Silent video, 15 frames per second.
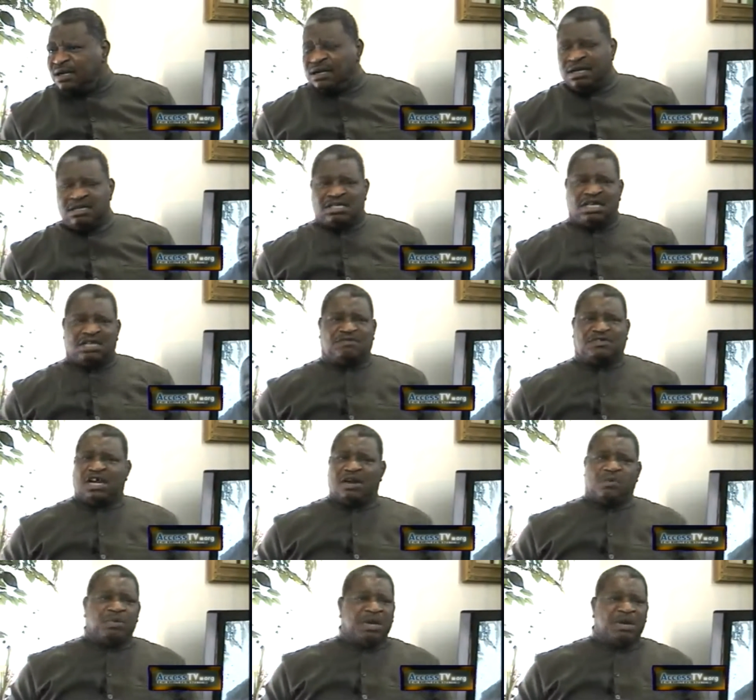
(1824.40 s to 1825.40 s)
He said
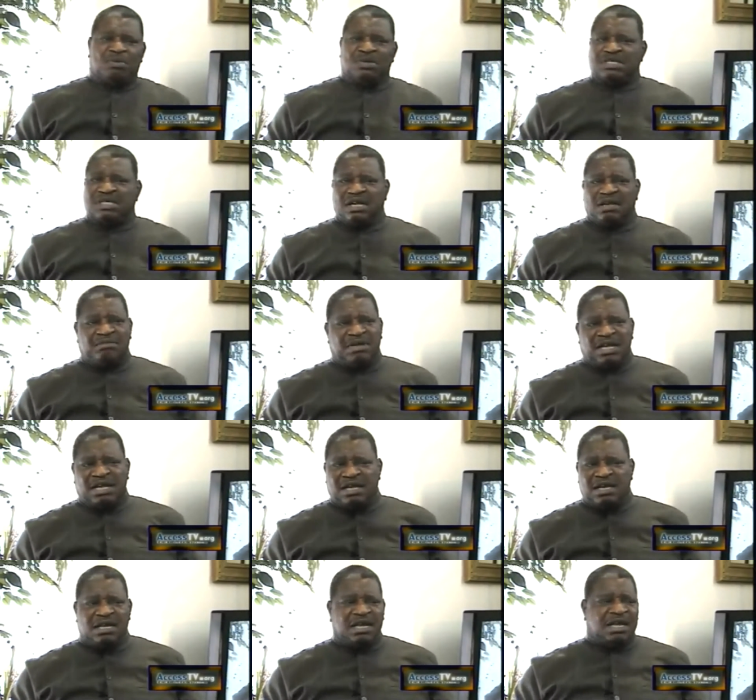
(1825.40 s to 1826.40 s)
John Wayne was there,
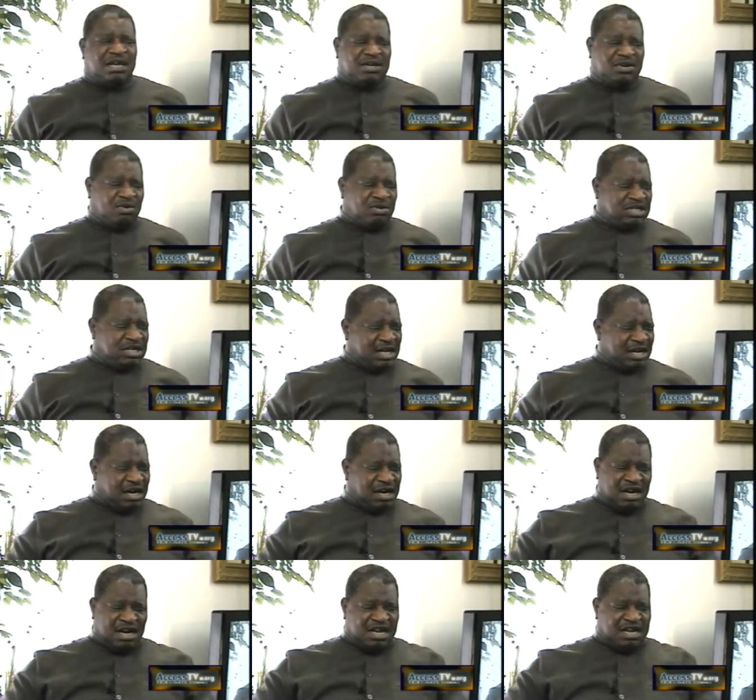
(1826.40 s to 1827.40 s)
man. Those
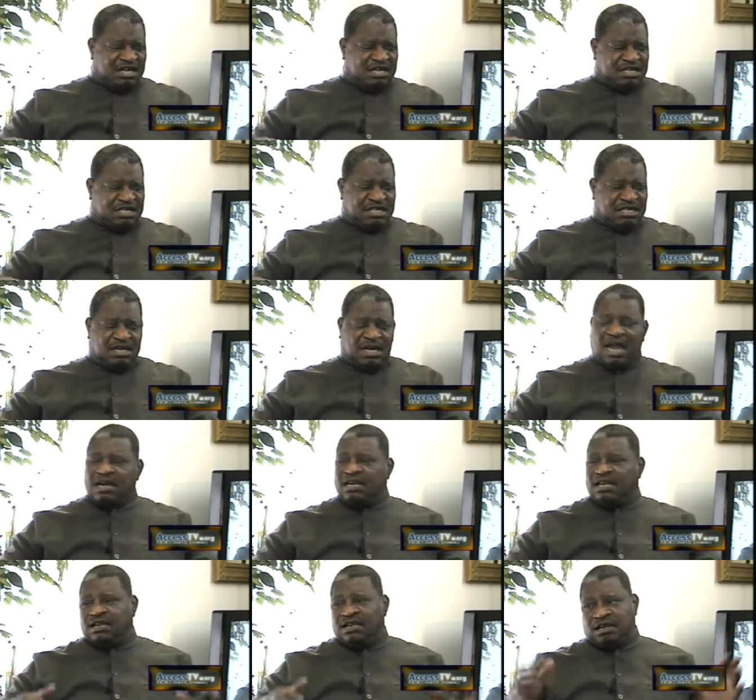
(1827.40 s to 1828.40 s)
little, and
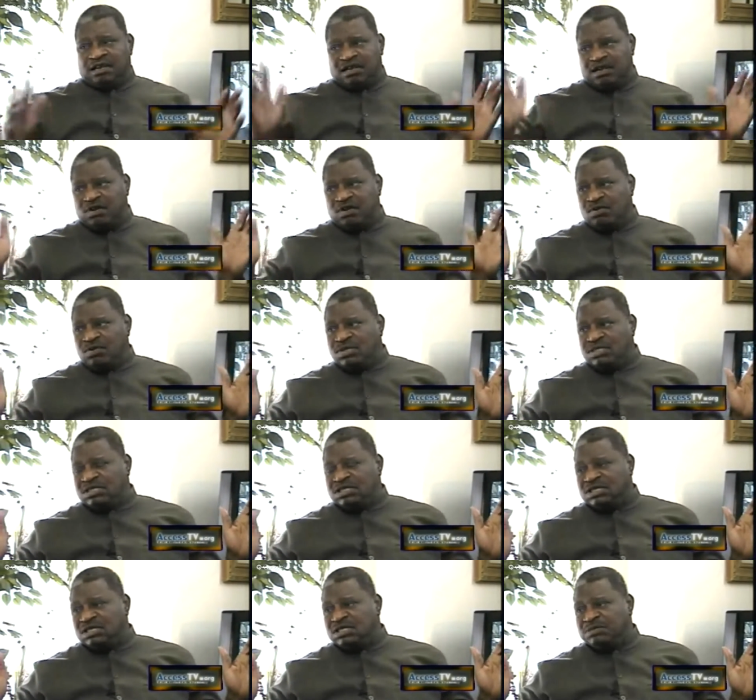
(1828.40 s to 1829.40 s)
he used
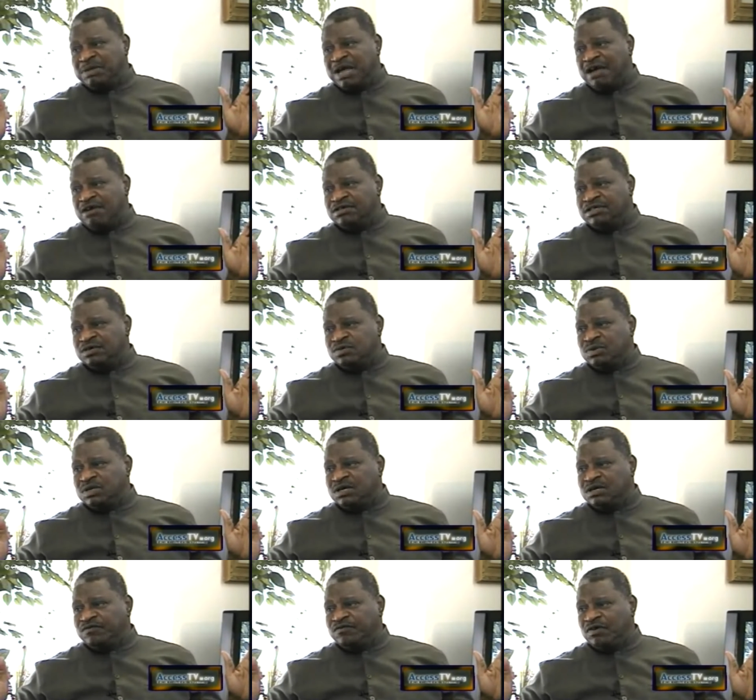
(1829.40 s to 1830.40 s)
the disparaging
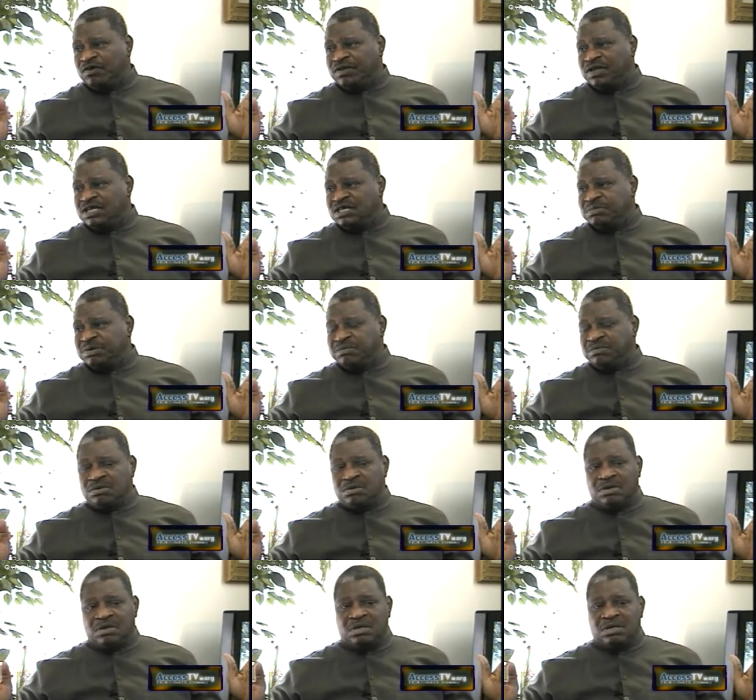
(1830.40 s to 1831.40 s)
word for these people.
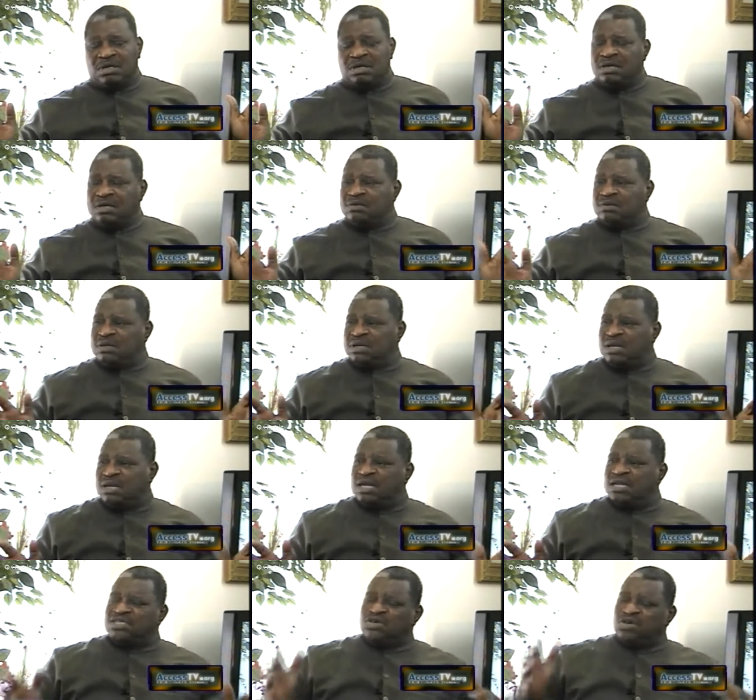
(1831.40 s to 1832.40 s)
Mm-hmm.
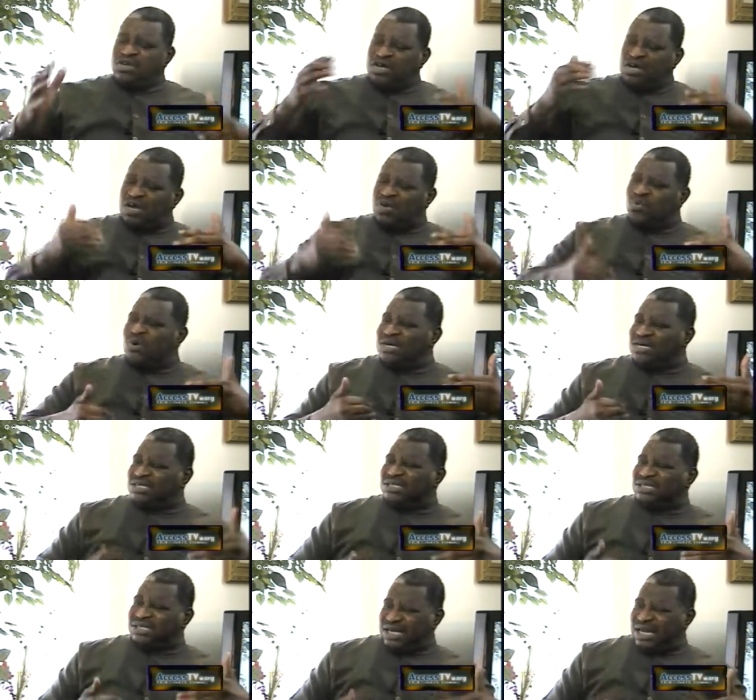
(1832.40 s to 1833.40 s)
So you got to
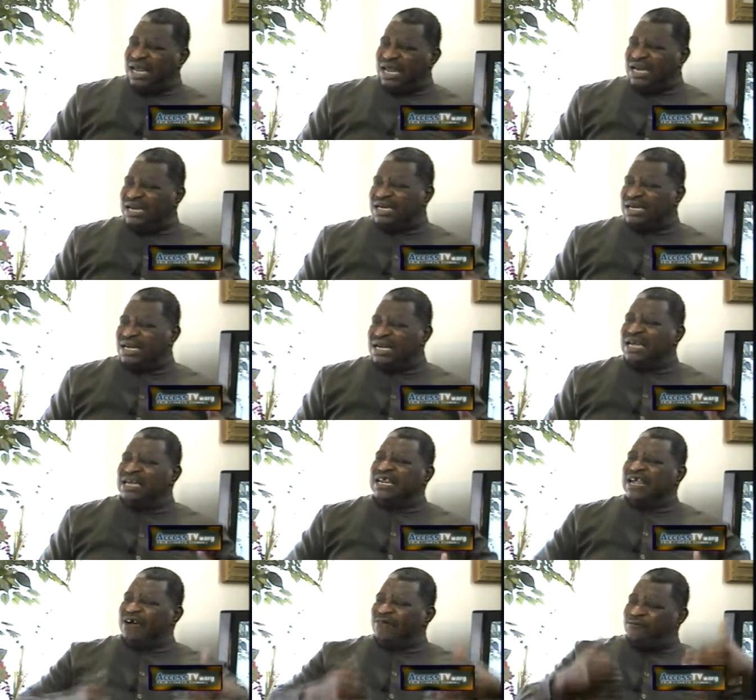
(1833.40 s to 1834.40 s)
understand
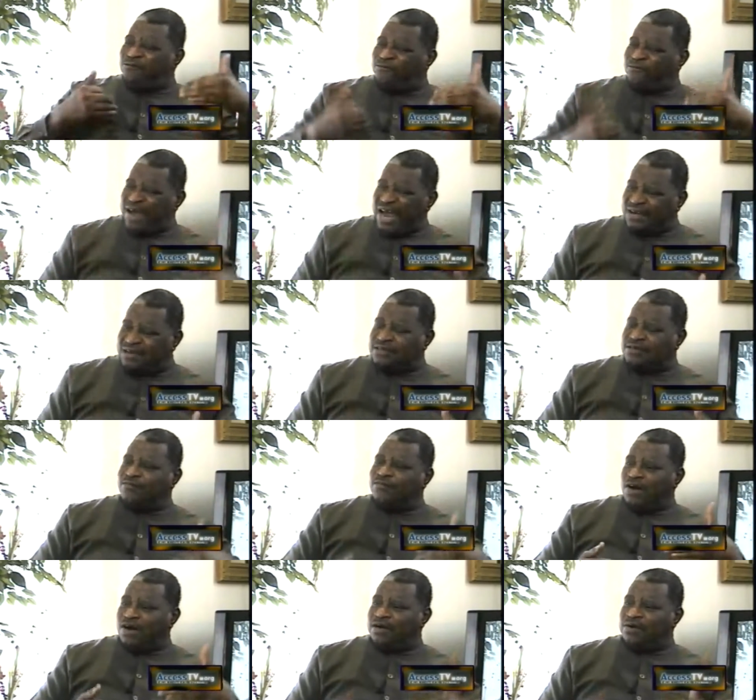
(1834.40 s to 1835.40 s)
the effect of
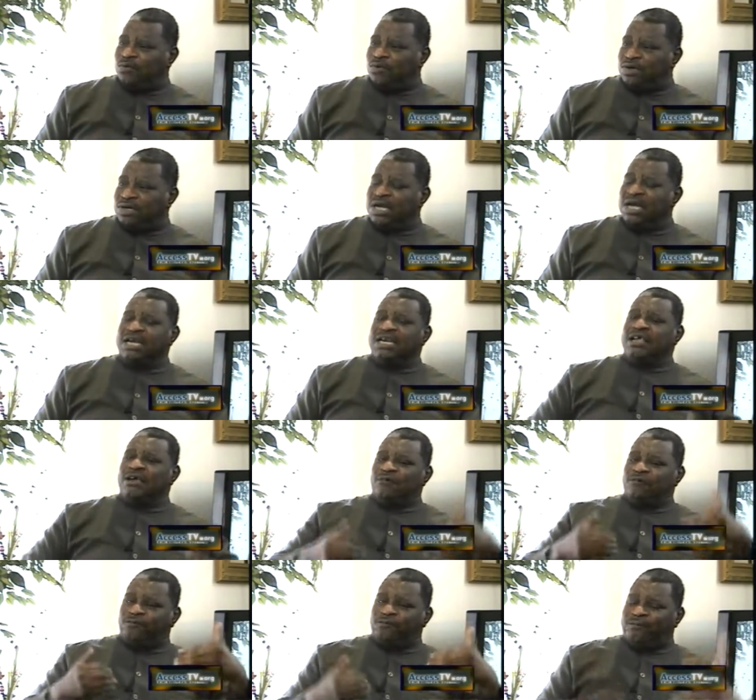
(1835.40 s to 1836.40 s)
Hollywood, the
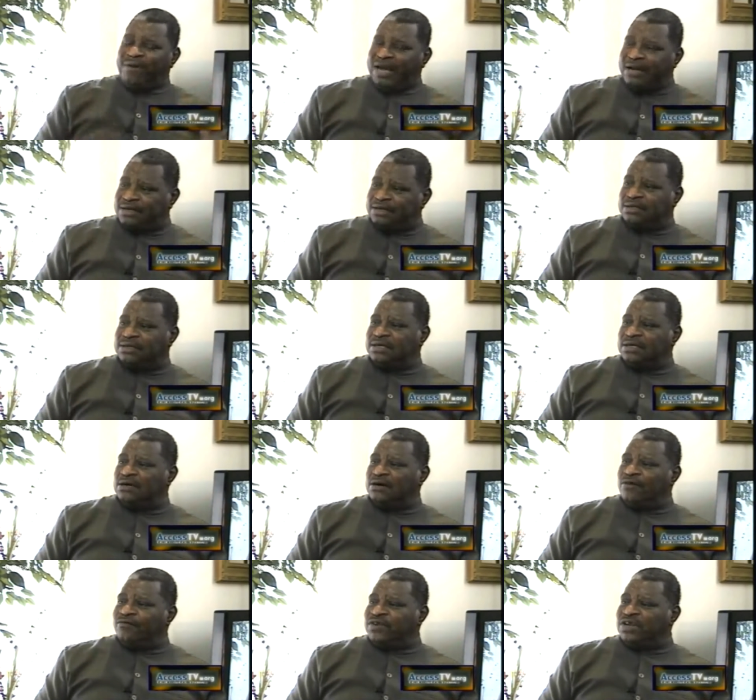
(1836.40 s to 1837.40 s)
effect
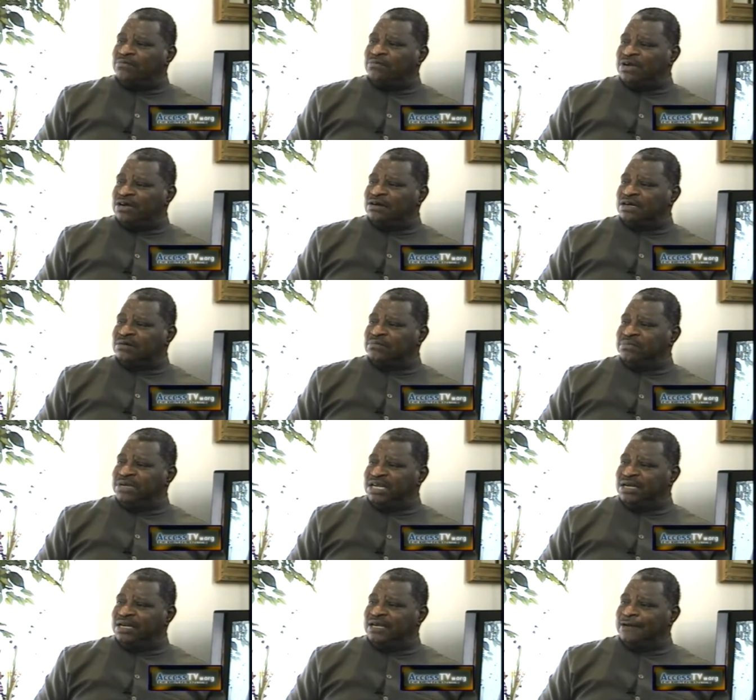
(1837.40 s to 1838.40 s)
of the American
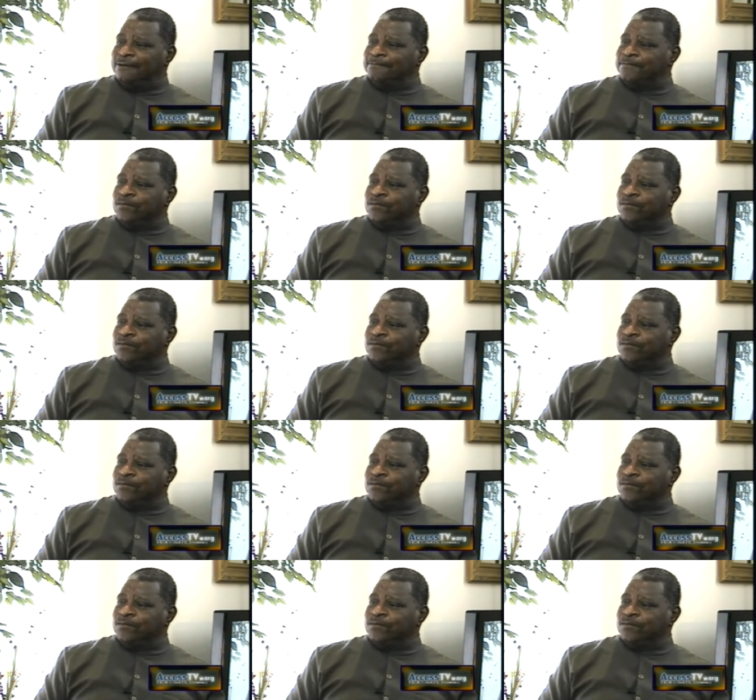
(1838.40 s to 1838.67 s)
media